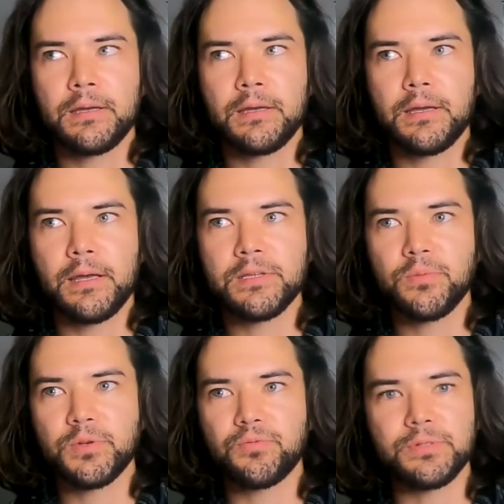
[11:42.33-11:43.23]
It's
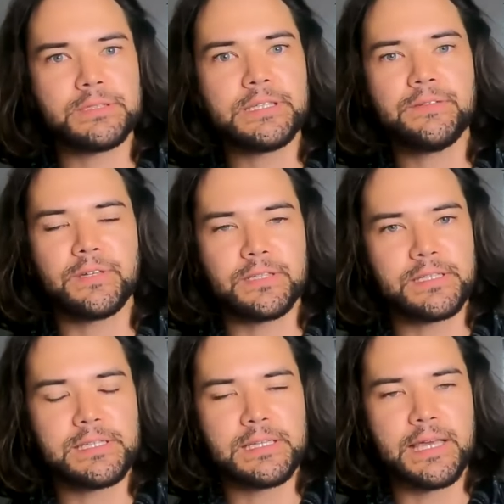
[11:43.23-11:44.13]
almost relieving to
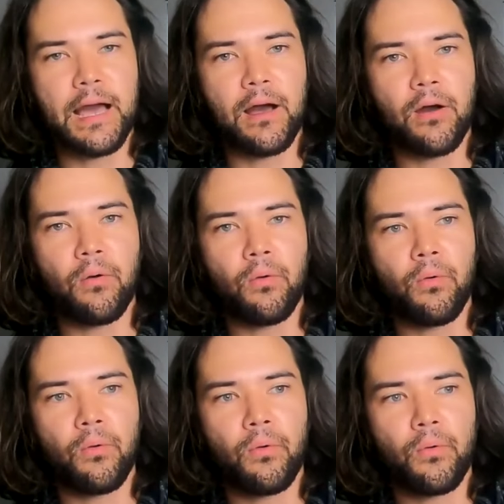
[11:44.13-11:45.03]
see how,
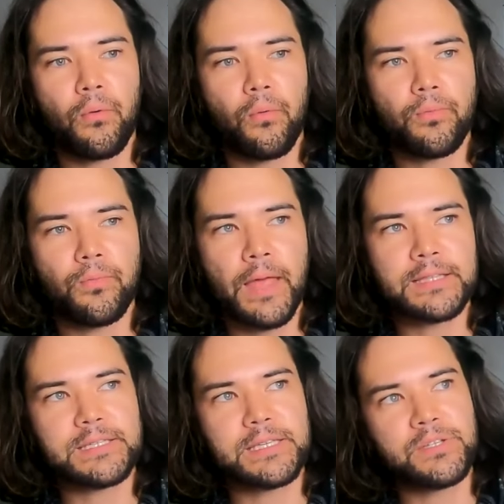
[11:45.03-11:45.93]
not
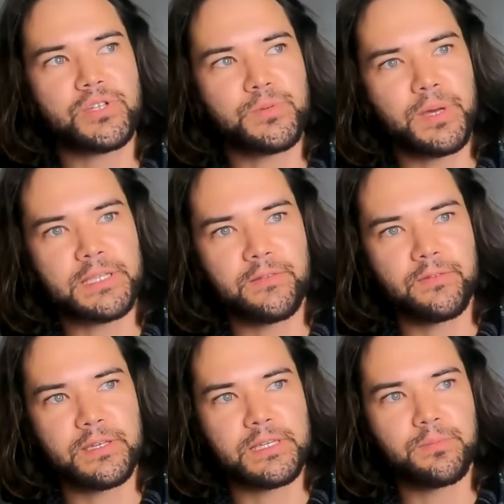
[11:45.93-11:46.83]
just introspective
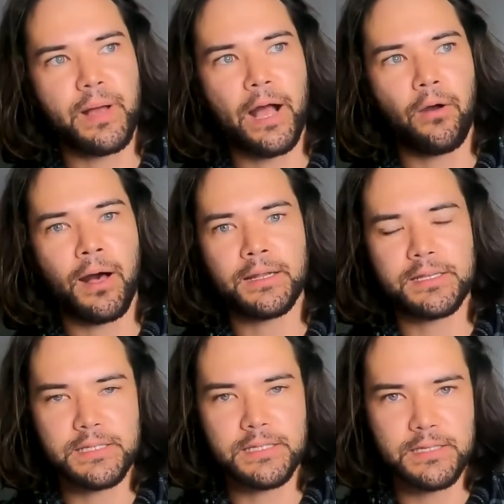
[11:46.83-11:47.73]
he is, but how
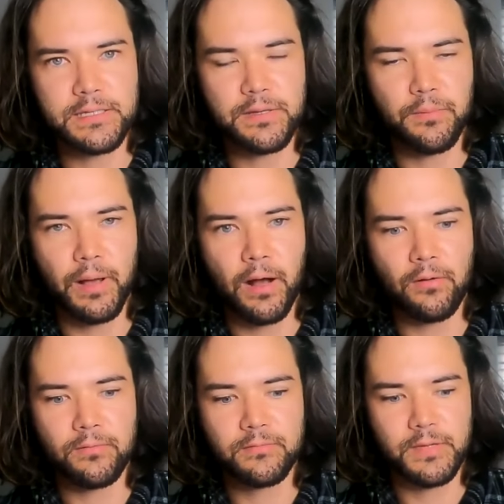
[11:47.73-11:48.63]
honest he is
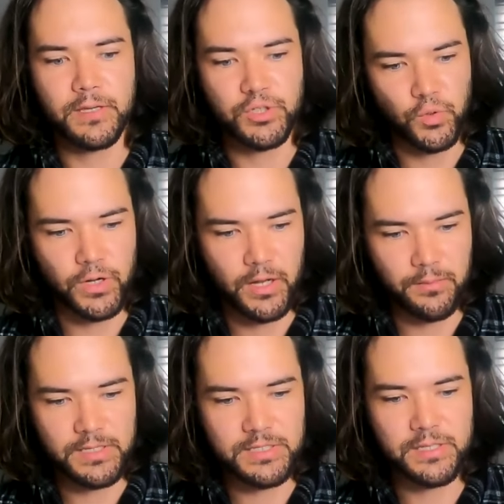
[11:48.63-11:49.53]
about his
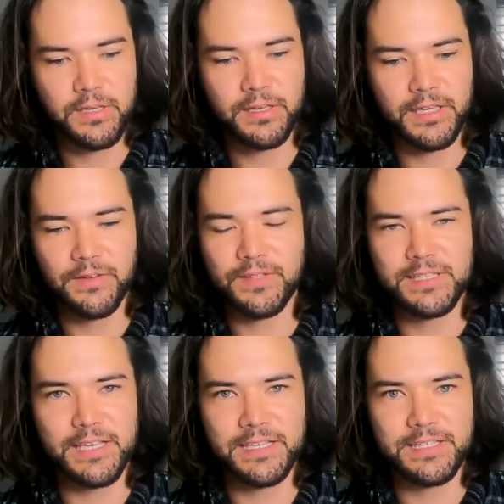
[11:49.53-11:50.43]
shortcomings. He even
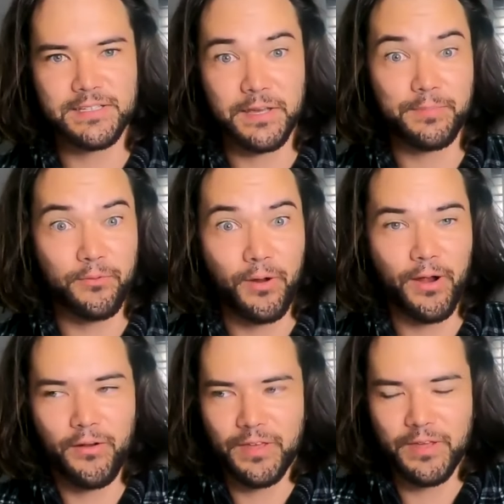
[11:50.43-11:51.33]
says to like
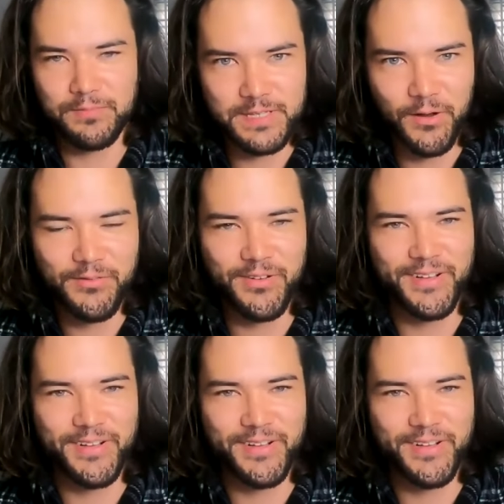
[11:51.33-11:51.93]
beware of himself.